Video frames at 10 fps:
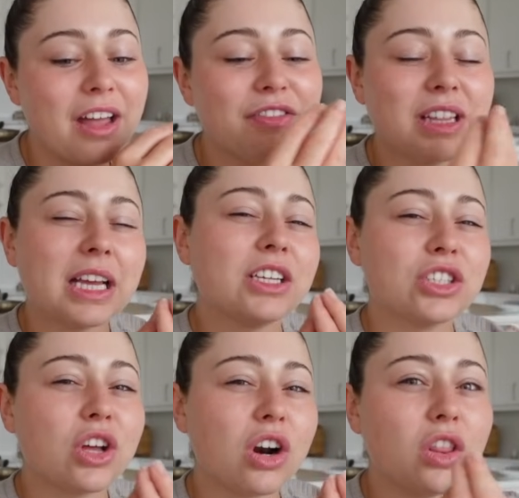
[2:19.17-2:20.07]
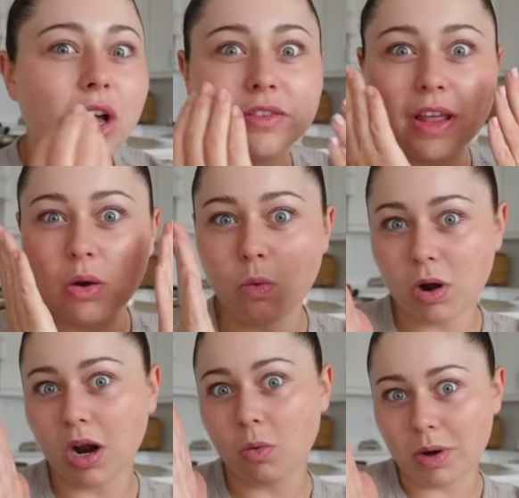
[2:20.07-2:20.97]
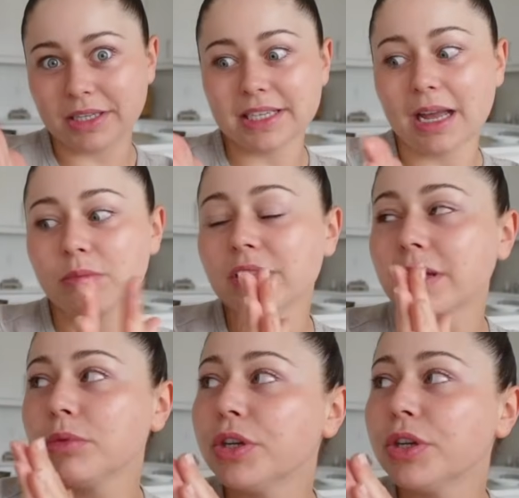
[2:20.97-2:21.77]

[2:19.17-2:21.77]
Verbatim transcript: I feel like I just got a lot of like one-on-one -on -one time with him, you